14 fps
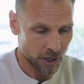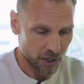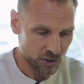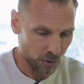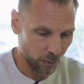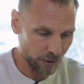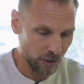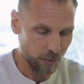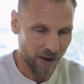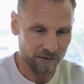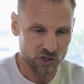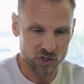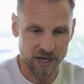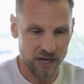So when you
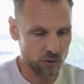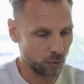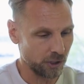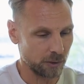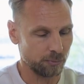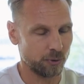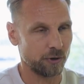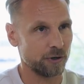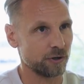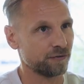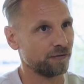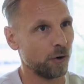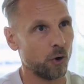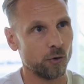have a schedule, you can put it in
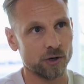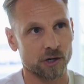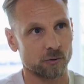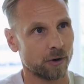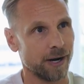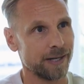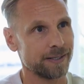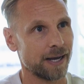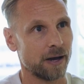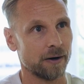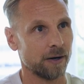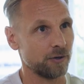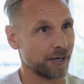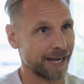your phone. You can write it
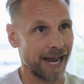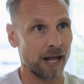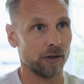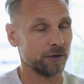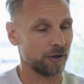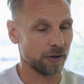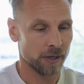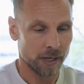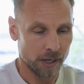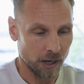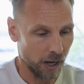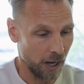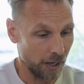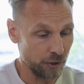down on your calendar.
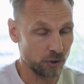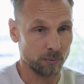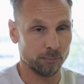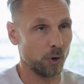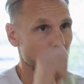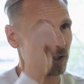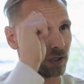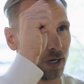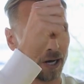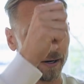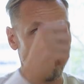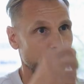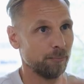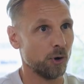Uh, you can post it
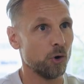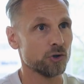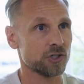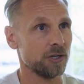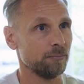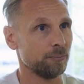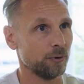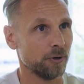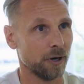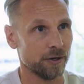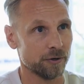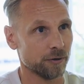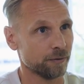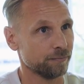on a post-it. Put it
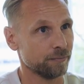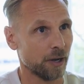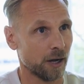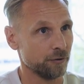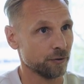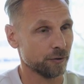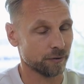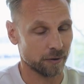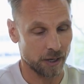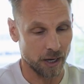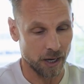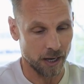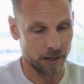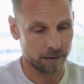on your on your
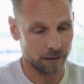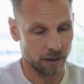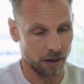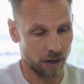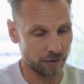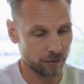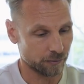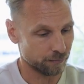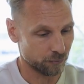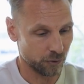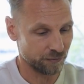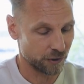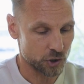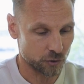uh, on your
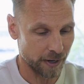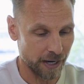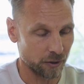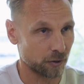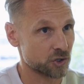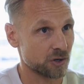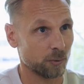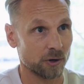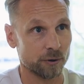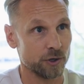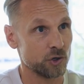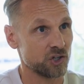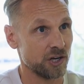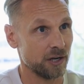refrigerator or somewhere
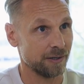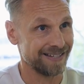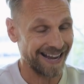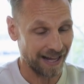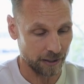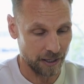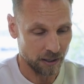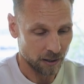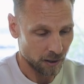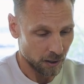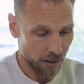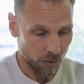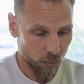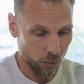you see it daily.
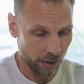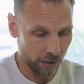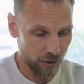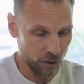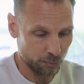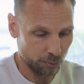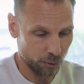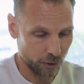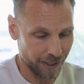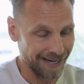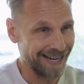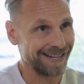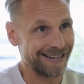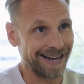Where you put
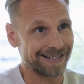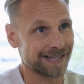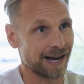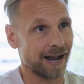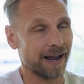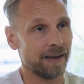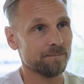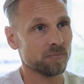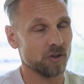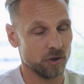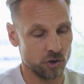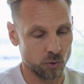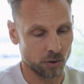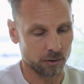it in that time,
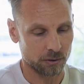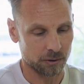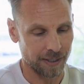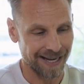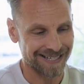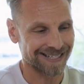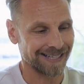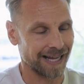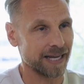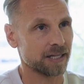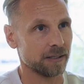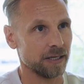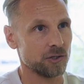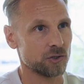you are less
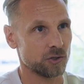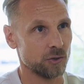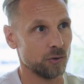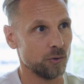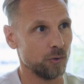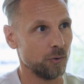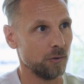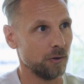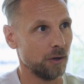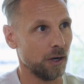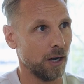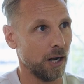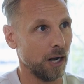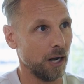likely to.
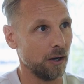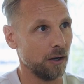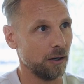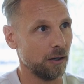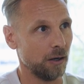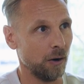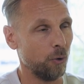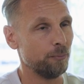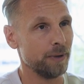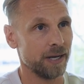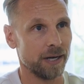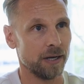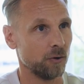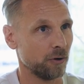Uh,
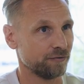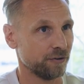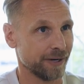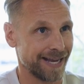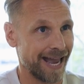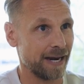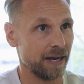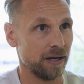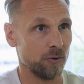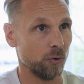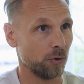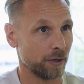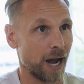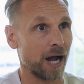omit it or forget it
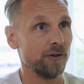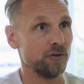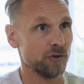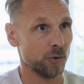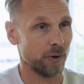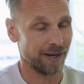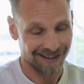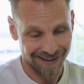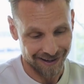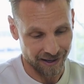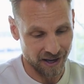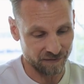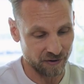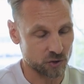or not do it
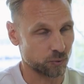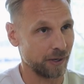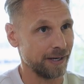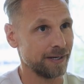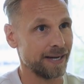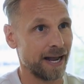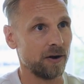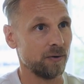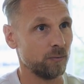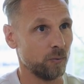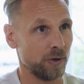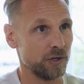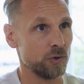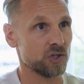if it's written down
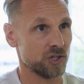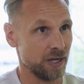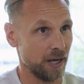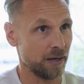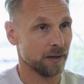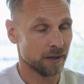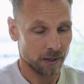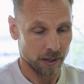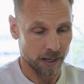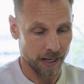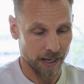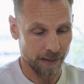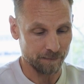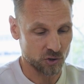and when you see it.
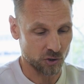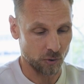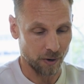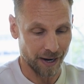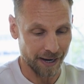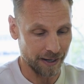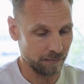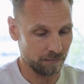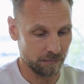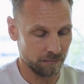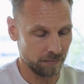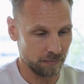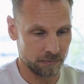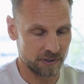Um, so I
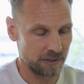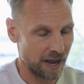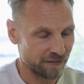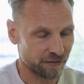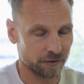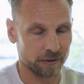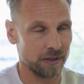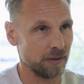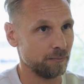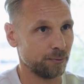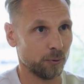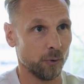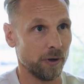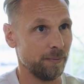definitely
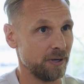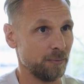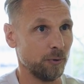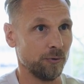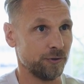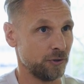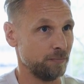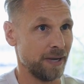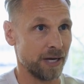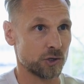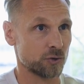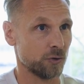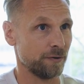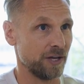employed people to make
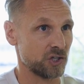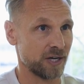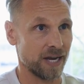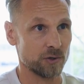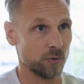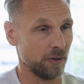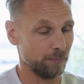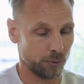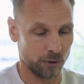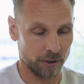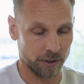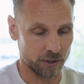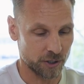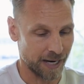sure they schedule it. Put
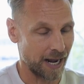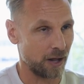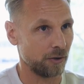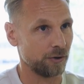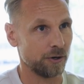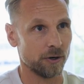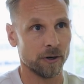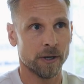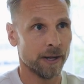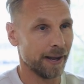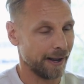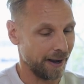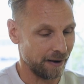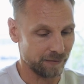it in your calendar,
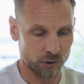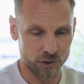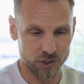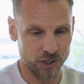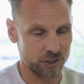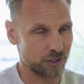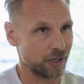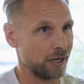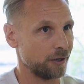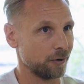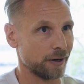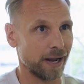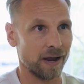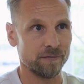have your assistant
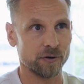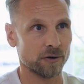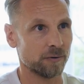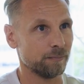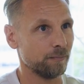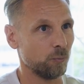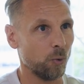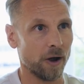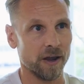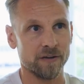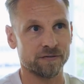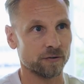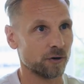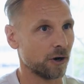or have your
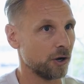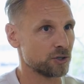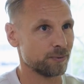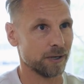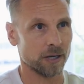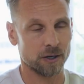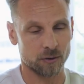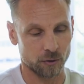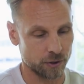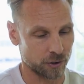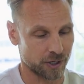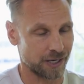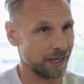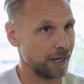wife or husband or
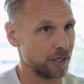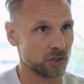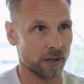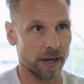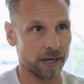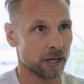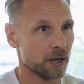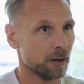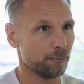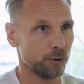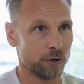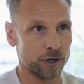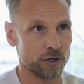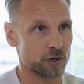your kids like
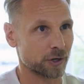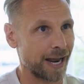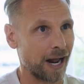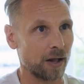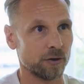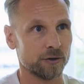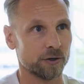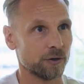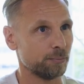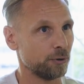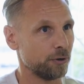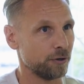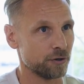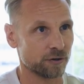put it in your calendar,
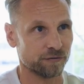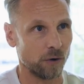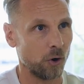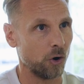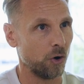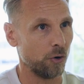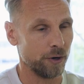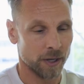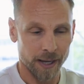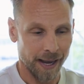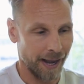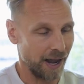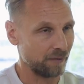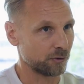put it in your phone,
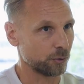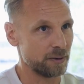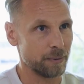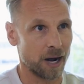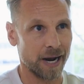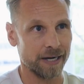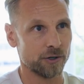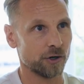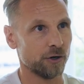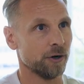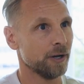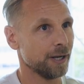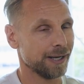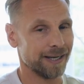have a
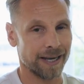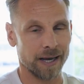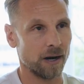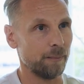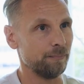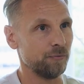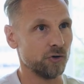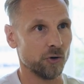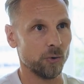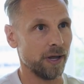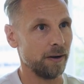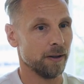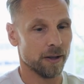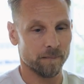reminder, get up, do
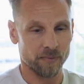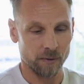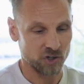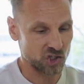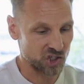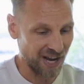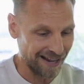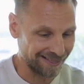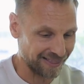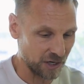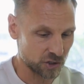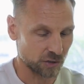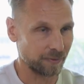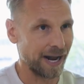it, set
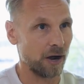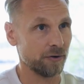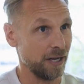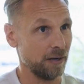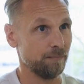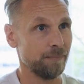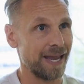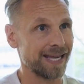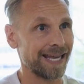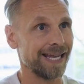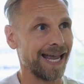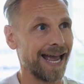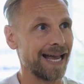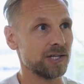things around it. Make
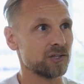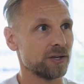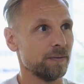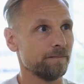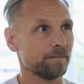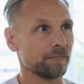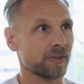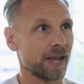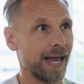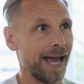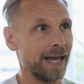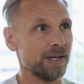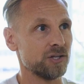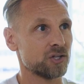it as
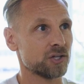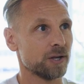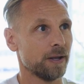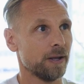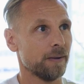as